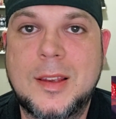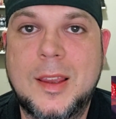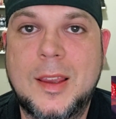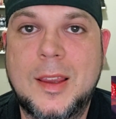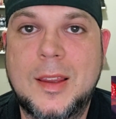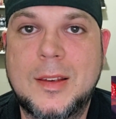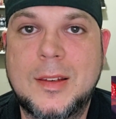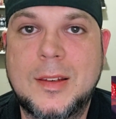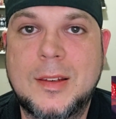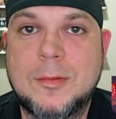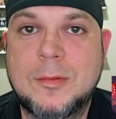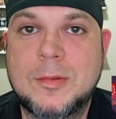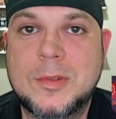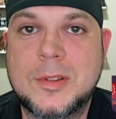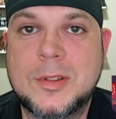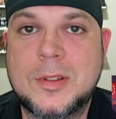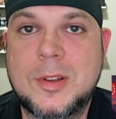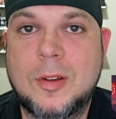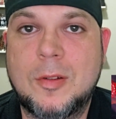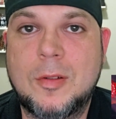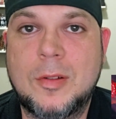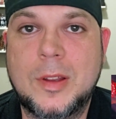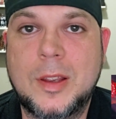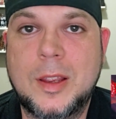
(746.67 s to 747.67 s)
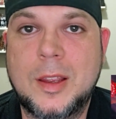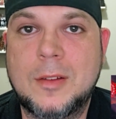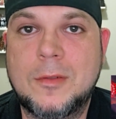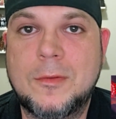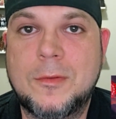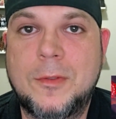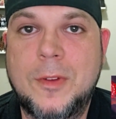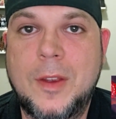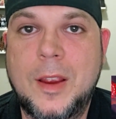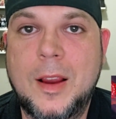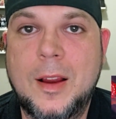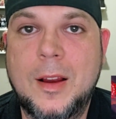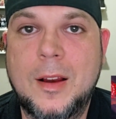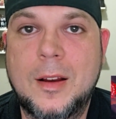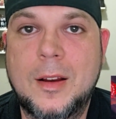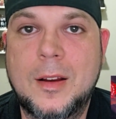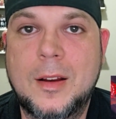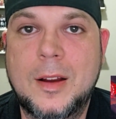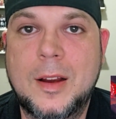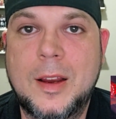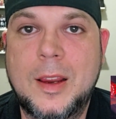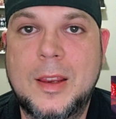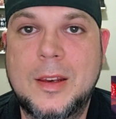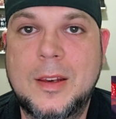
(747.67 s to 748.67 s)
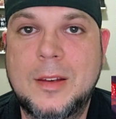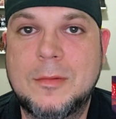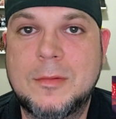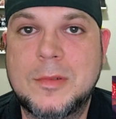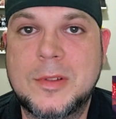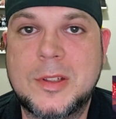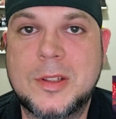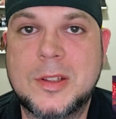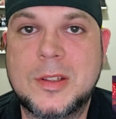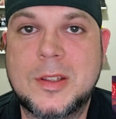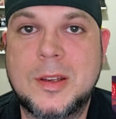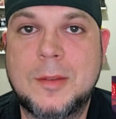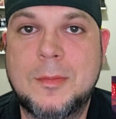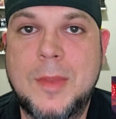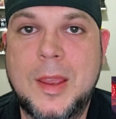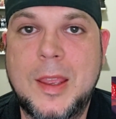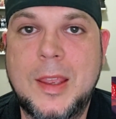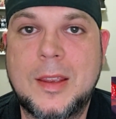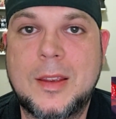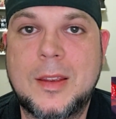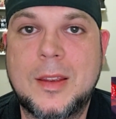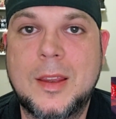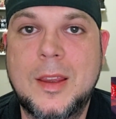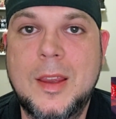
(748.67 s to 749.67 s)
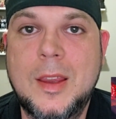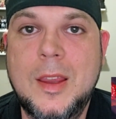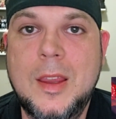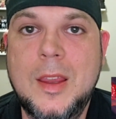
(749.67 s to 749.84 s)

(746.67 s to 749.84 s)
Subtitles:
and it was totally unfair, and it was just to make